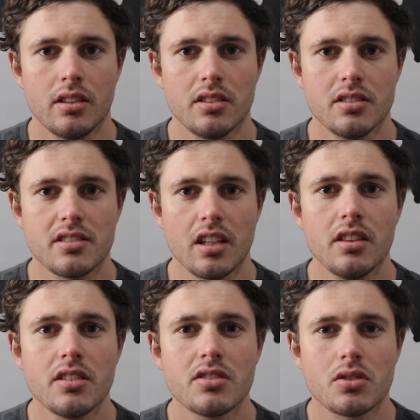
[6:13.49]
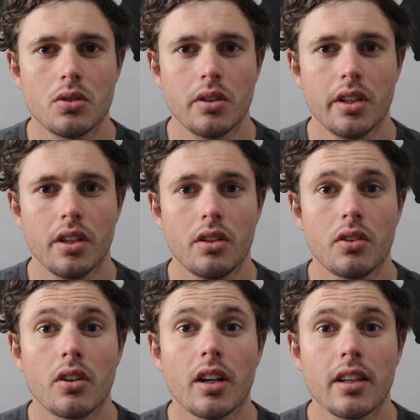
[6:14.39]
Just end the story
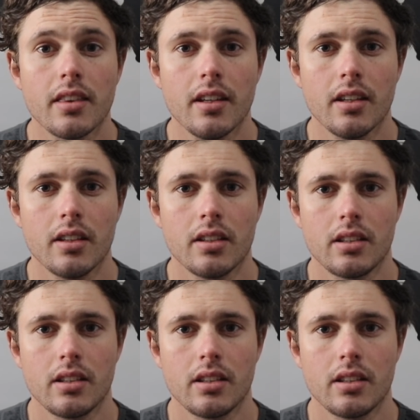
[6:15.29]
right there.